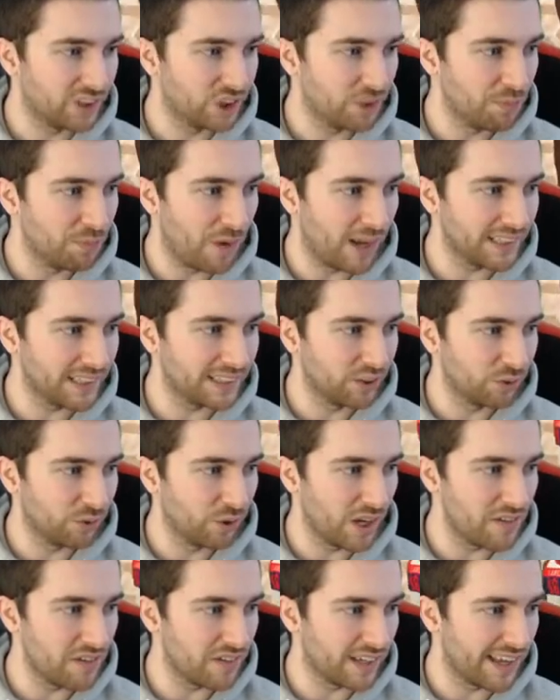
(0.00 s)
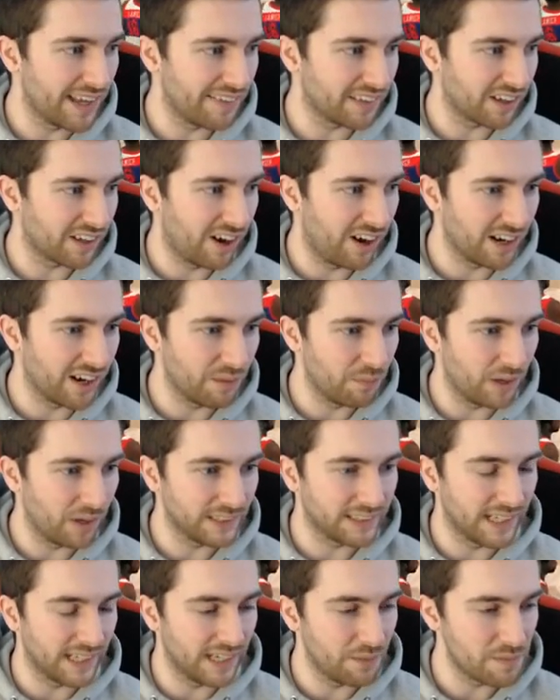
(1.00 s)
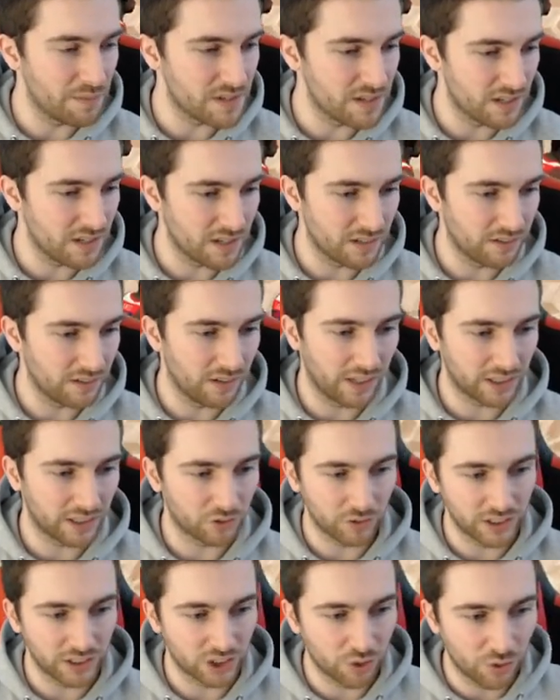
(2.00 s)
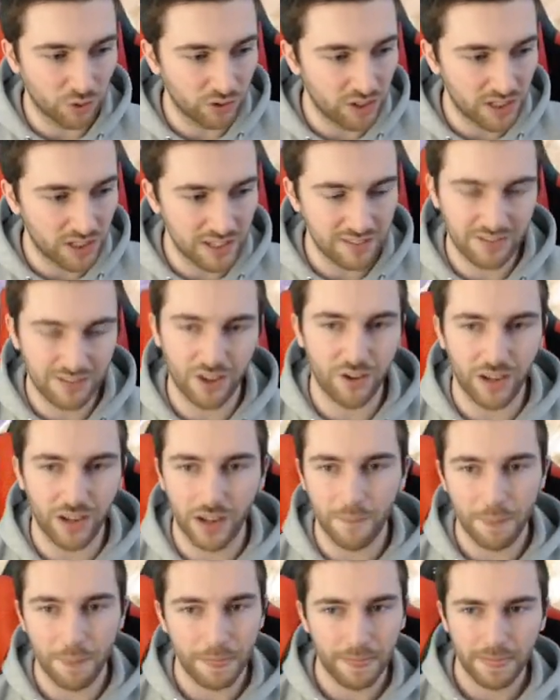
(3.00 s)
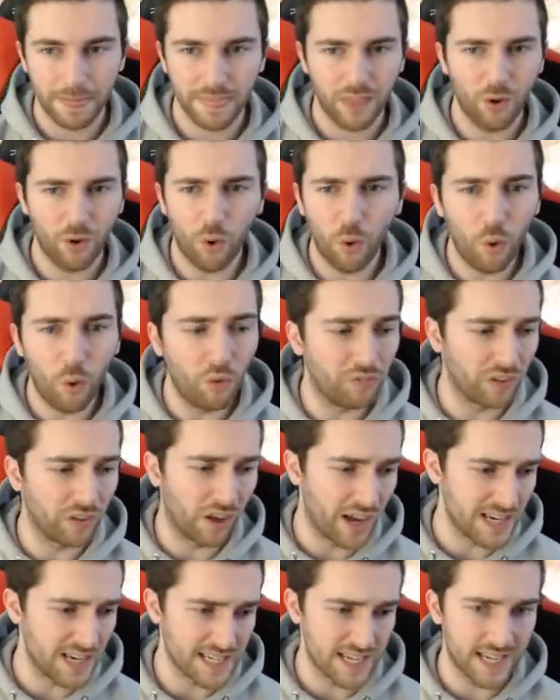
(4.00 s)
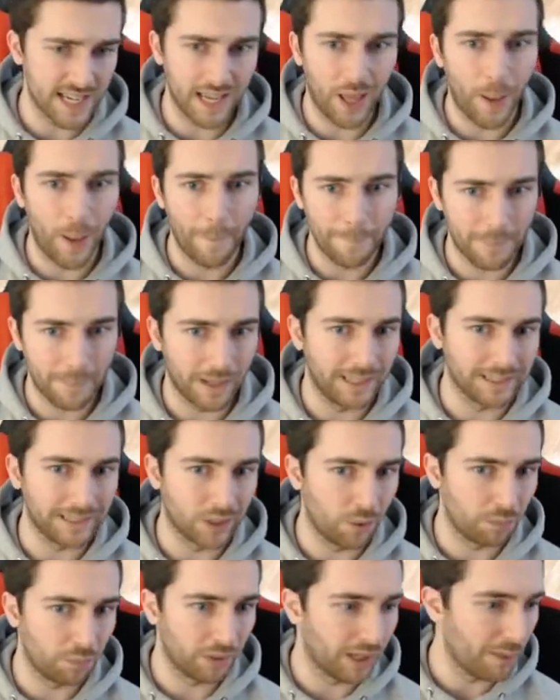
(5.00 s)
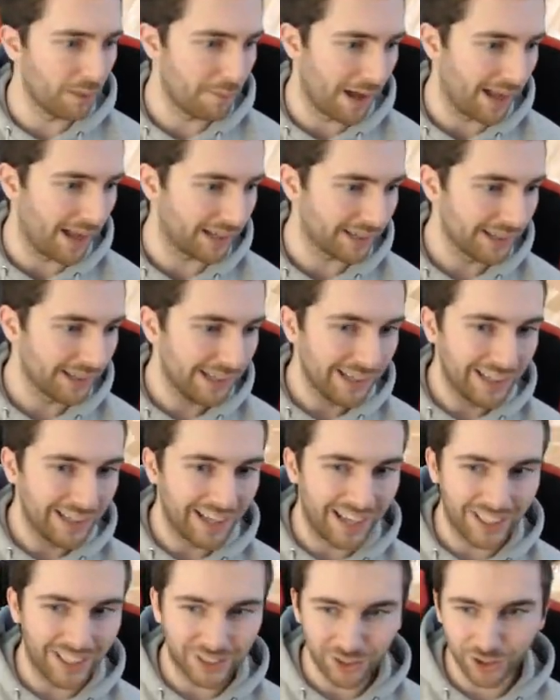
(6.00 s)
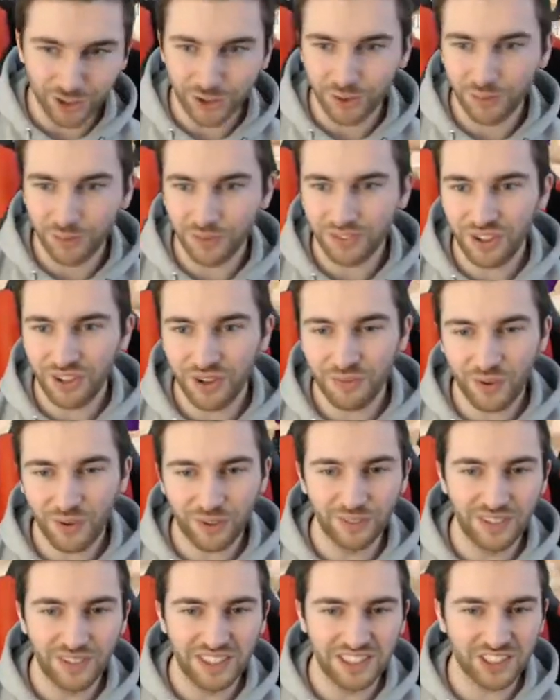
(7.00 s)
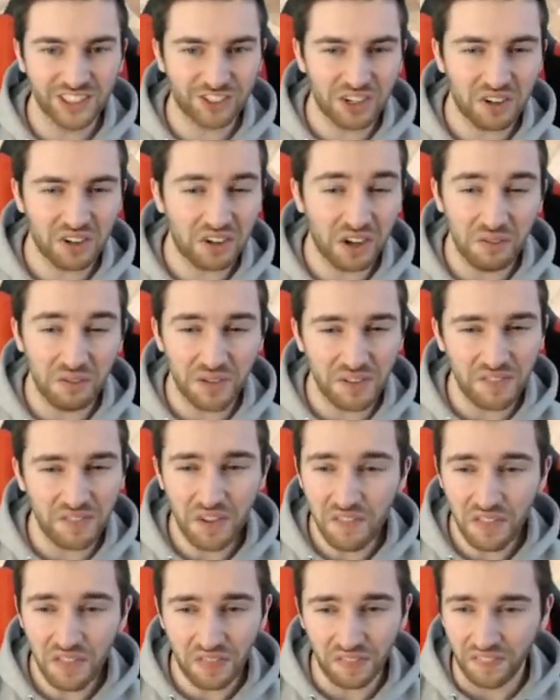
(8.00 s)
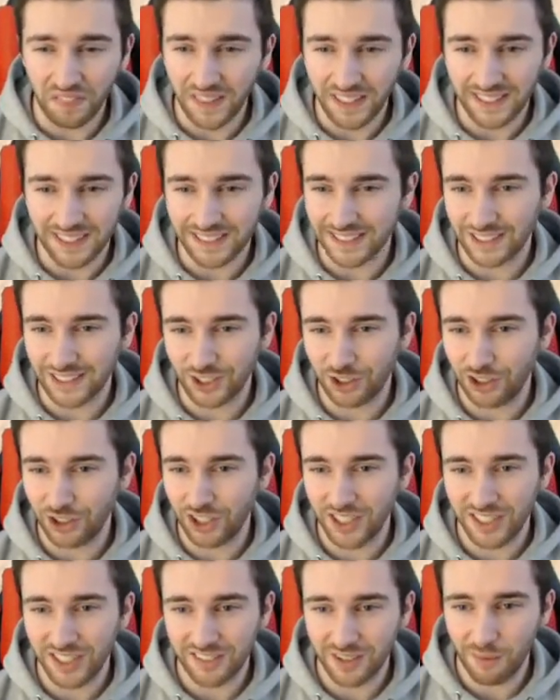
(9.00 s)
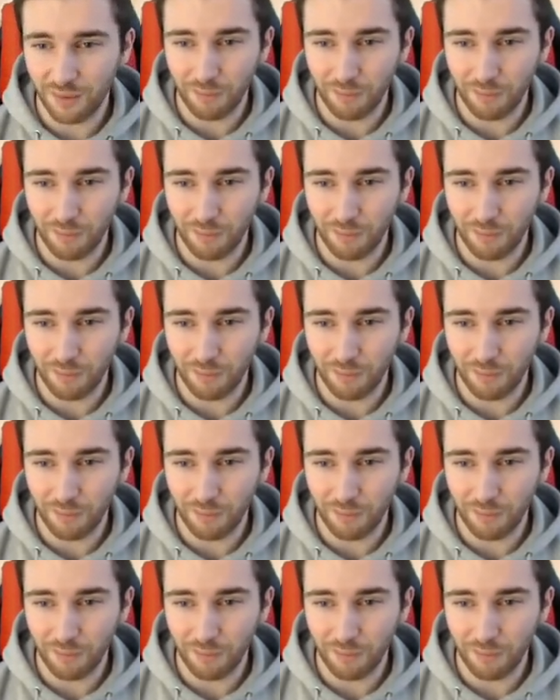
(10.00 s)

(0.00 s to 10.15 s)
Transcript: you might still not even get the card. It might say limit, uh, like reach quantity. So, yeah, awful idea. Please don't bring it back. Uh, Joshua, what's good? Welcome to the street. I can't believe he even thinks that's a good idea to come